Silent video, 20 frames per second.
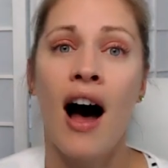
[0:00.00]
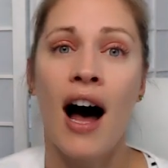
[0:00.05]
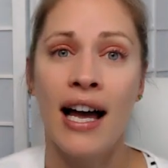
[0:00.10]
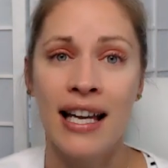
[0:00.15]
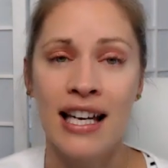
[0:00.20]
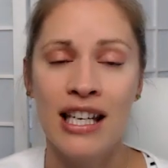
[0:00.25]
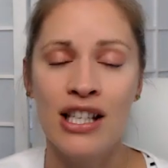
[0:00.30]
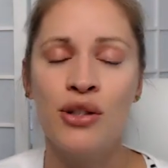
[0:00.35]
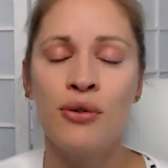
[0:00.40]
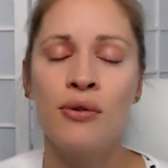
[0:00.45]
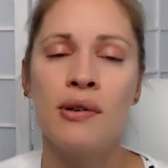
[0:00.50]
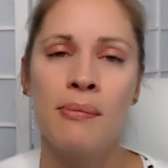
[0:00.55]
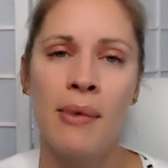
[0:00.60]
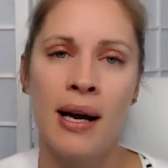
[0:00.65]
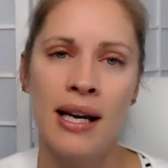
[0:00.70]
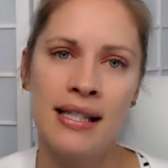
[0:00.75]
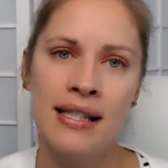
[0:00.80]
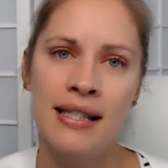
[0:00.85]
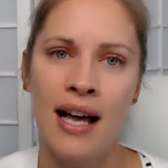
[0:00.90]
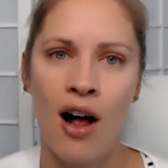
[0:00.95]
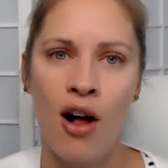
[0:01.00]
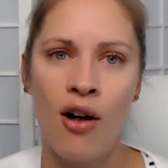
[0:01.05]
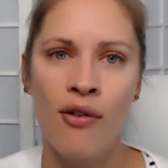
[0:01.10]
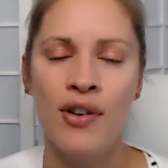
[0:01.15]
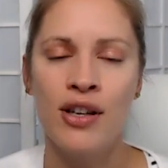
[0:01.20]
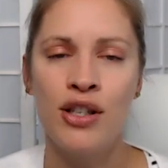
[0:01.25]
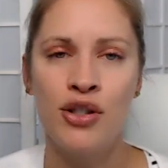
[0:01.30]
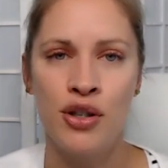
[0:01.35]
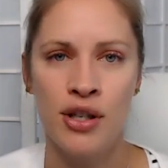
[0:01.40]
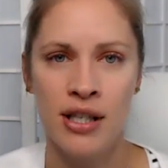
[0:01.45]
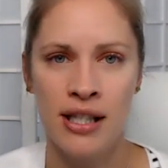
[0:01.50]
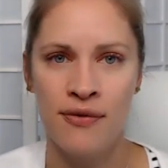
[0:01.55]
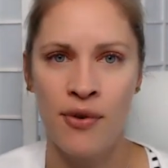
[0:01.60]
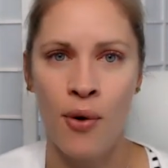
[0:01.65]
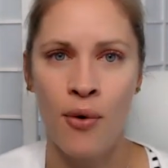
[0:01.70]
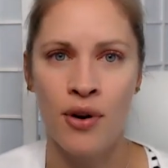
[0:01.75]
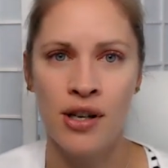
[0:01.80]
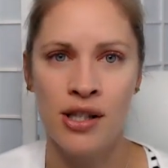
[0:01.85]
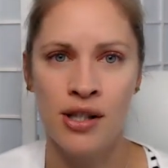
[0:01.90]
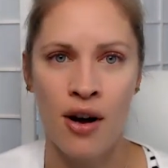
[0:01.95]
I can do it myself and just
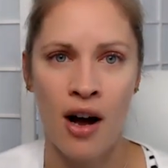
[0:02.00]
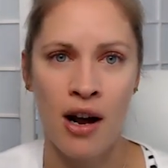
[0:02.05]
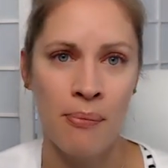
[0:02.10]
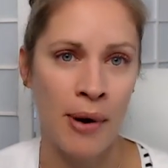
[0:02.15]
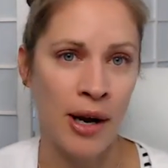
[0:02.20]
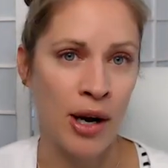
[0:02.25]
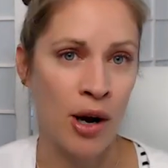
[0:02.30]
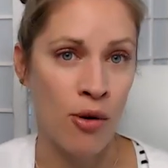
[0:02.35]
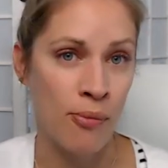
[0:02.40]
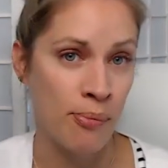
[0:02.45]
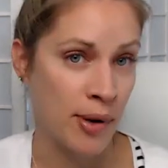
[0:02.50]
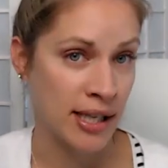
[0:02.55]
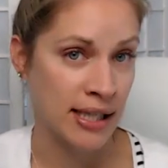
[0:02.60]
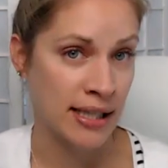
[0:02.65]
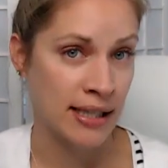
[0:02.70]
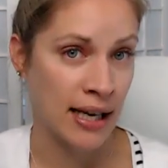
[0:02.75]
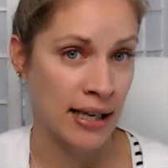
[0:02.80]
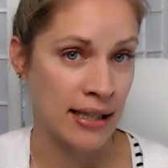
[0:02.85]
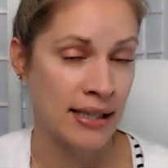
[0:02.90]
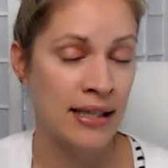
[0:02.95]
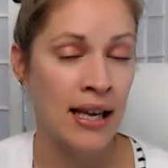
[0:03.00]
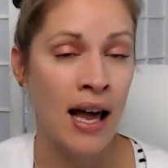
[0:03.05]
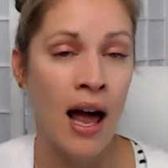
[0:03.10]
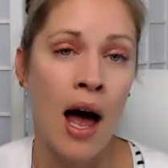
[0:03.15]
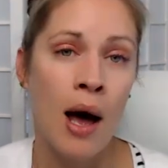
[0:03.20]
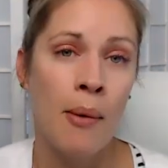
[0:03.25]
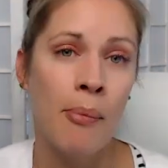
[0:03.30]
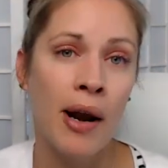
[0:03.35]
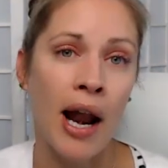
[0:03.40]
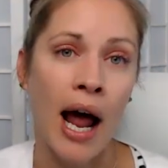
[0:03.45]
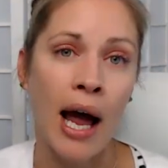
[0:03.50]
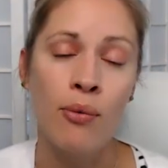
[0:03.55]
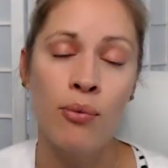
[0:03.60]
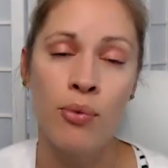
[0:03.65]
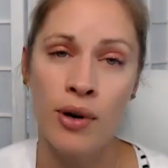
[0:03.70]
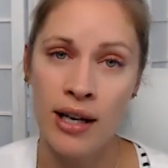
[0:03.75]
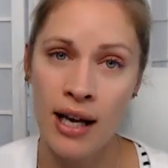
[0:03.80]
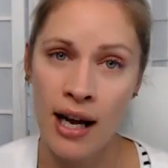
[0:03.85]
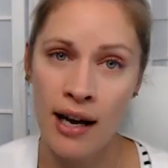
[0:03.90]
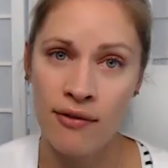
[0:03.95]
focus on my own business. But I
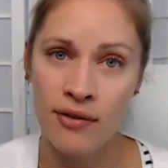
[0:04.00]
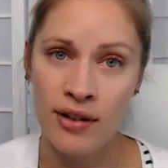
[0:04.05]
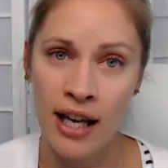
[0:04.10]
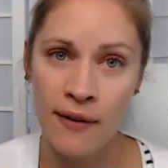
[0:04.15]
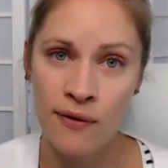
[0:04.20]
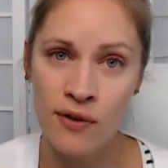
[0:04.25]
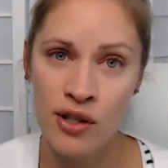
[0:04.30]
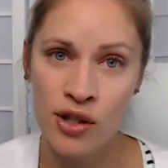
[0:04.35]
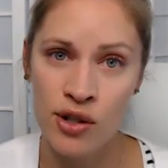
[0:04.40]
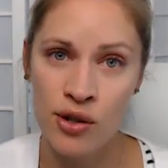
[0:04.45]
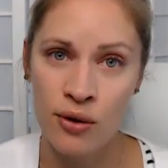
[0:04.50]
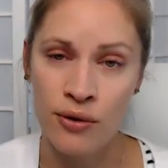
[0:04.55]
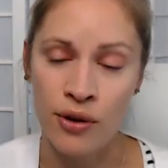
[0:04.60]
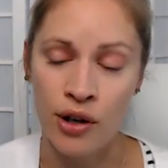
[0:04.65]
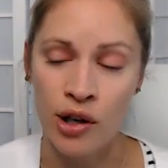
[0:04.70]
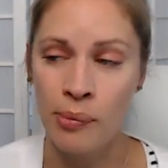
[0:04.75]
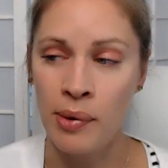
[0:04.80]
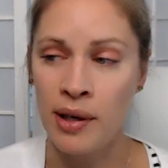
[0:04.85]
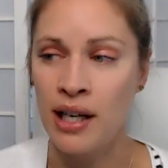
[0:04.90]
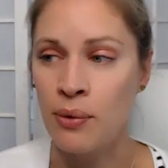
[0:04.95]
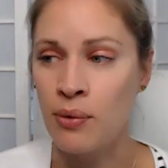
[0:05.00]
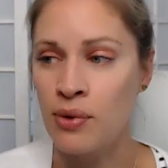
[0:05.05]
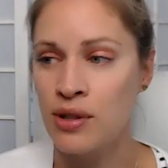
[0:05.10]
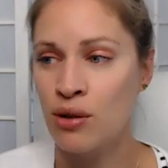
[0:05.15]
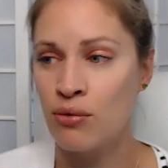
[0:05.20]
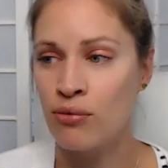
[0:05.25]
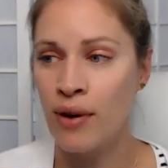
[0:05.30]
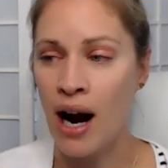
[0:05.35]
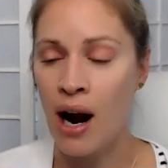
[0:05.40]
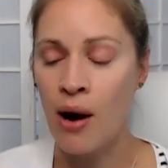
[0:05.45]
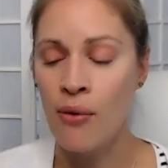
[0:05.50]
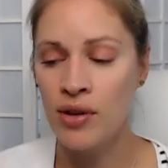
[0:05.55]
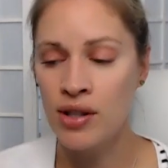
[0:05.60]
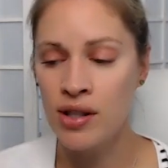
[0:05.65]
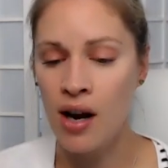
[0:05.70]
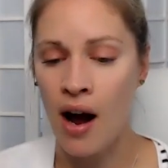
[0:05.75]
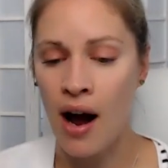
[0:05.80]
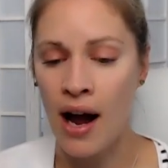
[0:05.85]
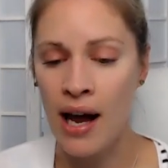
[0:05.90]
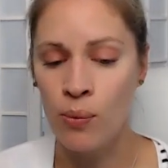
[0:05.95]
would have left sooner, but it was around the
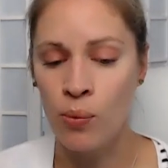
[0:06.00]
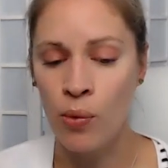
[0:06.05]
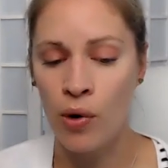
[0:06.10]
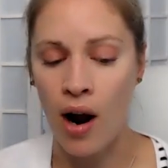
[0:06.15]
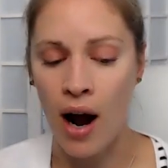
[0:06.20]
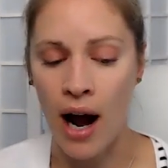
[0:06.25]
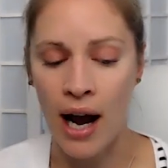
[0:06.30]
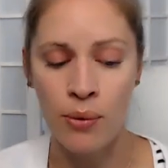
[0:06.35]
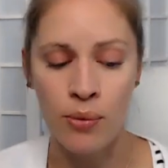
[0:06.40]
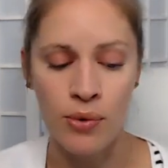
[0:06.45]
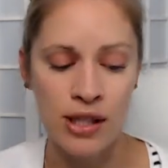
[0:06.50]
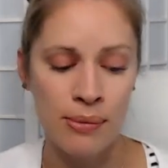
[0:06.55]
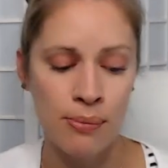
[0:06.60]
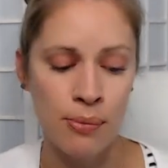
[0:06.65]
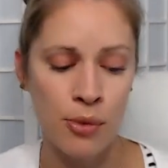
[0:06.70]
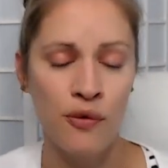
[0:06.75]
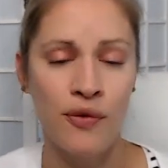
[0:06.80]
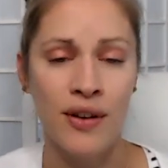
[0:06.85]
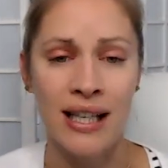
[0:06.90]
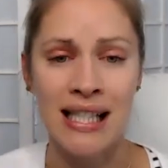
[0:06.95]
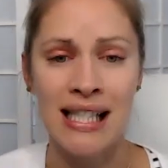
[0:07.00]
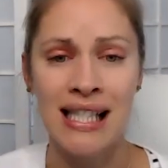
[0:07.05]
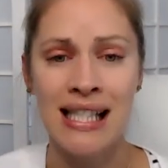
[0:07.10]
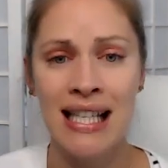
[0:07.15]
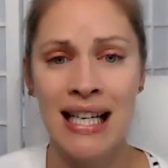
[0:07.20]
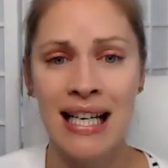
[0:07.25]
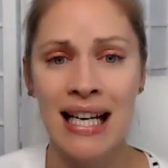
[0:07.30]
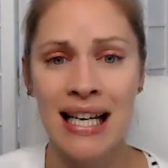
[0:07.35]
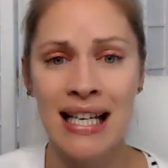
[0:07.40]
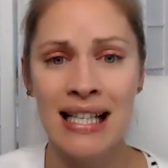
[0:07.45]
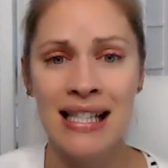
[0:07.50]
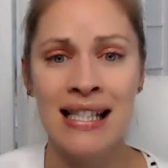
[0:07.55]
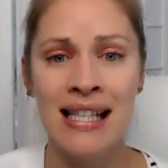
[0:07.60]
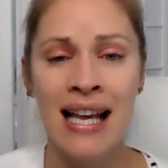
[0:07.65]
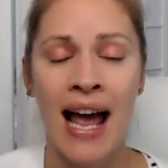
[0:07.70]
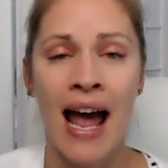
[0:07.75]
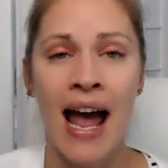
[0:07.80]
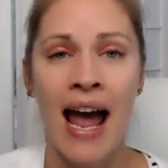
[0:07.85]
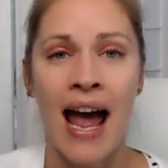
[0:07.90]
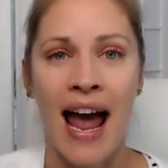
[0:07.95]
time where I was moving
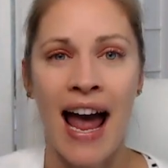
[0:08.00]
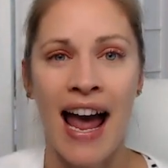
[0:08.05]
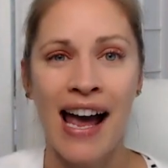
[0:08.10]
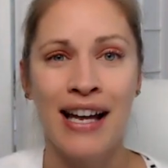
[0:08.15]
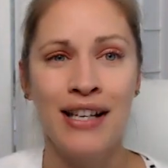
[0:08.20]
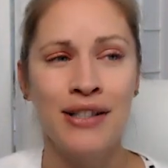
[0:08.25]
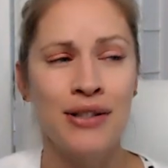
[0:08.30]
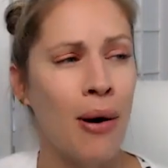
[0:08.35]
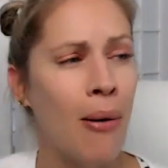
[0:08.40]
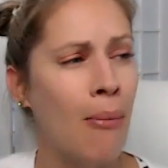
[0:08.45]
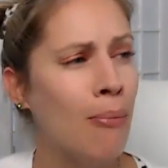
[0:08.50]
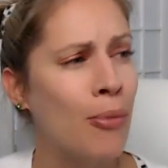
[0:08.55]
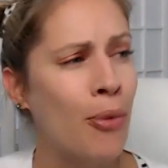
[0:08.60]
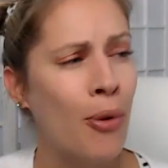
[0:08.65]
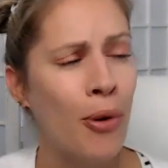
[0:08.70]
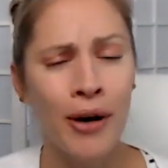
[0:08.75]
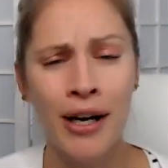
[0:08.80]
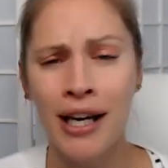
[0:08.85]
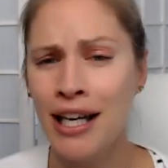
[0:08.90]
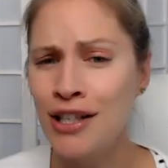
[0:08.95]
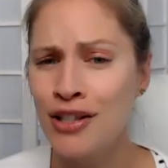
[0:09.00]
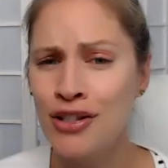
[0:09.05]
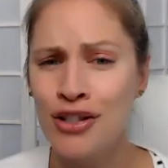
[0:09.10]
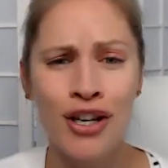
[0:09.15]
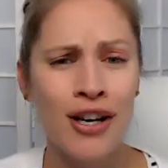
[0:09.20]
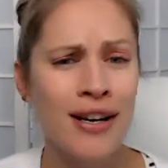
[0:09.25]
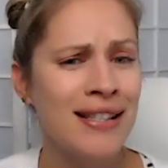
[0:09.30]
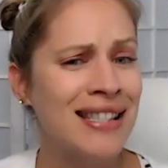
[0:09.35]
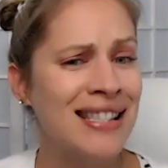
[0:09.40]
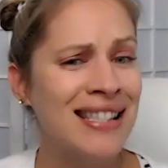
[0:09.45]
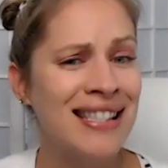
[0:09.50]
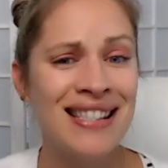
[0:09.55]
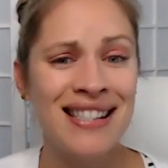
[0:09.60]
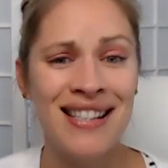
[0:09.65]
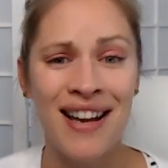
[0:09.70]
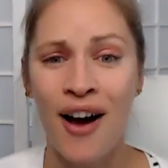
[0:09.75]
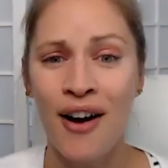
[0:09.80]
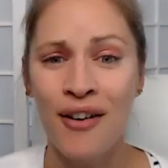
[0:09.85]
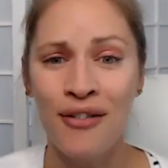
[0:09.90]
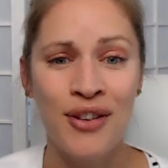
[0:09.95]
cities and mortgage
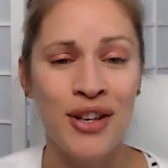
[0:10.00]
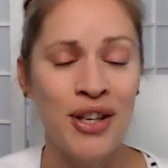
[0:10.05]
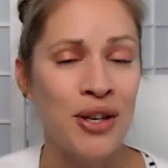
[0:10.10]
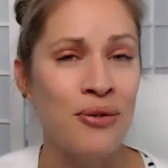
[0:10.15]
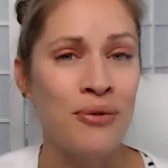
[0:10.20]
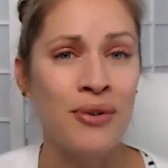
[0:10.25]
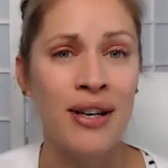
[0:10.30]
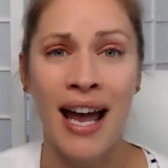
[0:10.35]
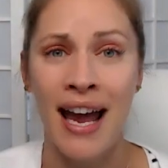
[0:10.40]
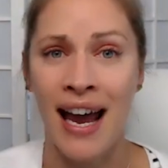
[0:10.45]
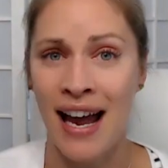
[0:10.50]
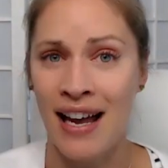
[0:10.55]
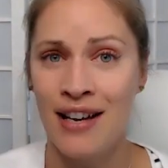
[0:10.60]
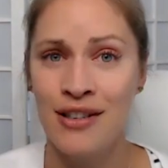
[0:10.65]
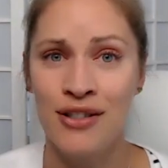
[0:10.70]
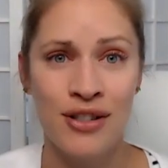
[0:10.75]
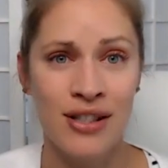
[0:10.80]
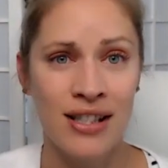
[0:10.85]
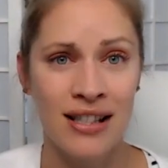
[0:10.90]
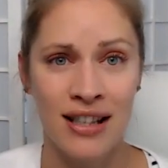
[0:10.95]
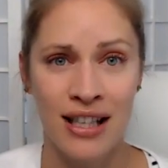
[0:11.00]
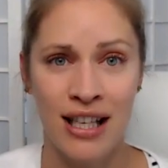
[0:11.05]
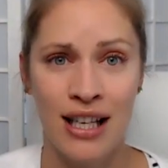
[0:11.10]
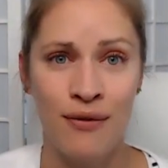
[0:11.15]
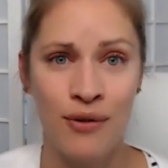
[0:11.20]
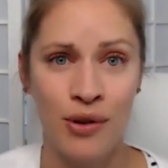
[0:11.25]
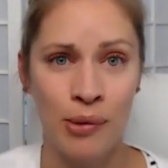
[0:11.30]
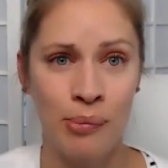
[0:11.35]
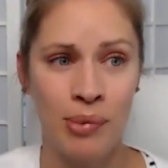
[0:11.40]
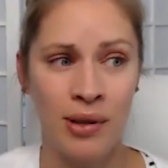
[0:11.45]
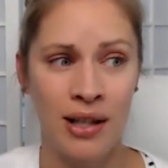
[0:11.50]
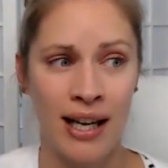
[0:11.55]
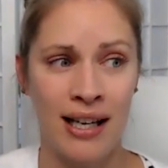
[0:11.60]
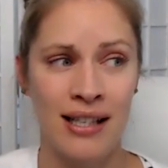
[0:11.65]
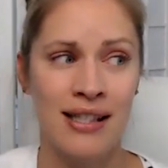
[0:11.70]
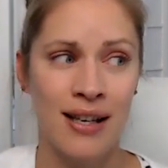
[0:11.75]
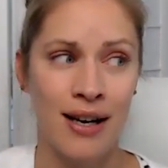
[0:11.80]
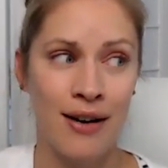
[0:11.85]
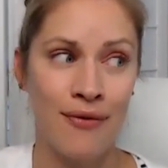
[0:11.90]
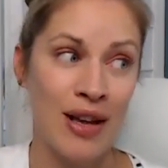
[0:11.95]
stuff. You can't just leave your
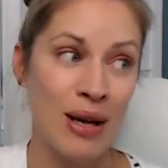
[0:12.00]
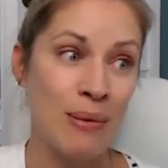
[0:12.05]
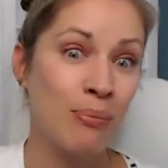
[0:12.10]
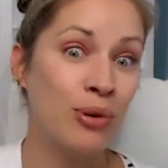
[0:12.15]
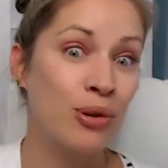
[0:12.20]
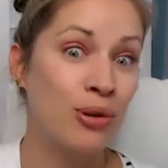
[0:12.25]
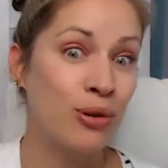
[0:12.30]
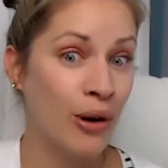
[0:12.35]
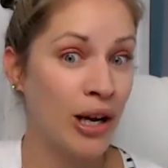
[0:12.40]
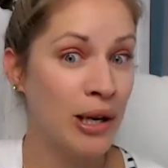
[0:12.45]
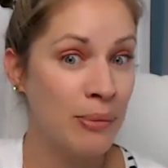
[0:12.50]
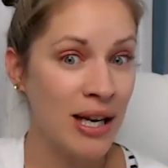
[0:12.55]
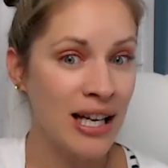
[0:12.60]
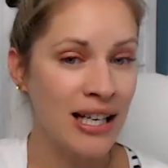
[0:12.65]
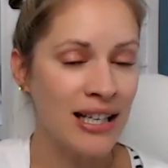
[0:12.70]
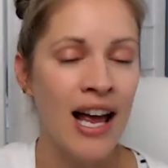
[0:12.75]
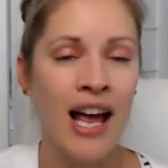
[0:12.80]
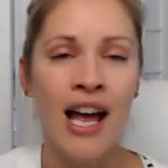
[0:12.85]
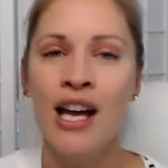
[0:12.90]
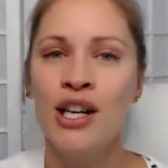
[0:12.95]
place of employment.